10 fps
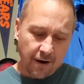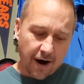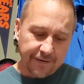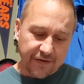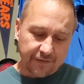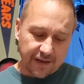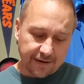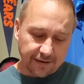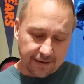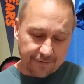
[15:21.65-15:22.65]
I think they
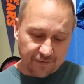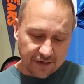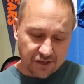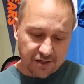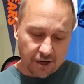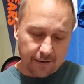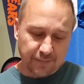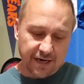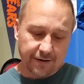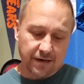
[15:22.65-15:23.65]
can get this job
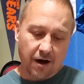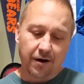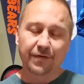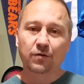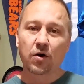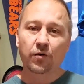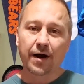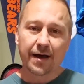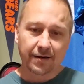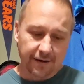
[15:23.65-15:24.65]
done on the road.
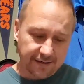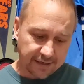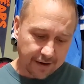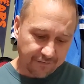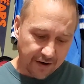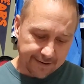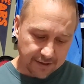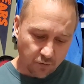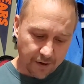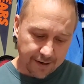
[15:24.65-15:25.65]
I like San Fran
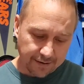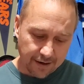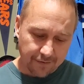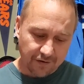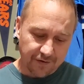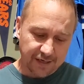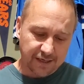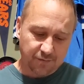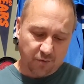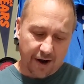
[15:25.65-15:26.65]
to win and cover this
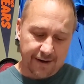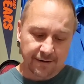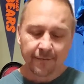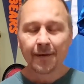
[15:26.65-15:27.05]
spread.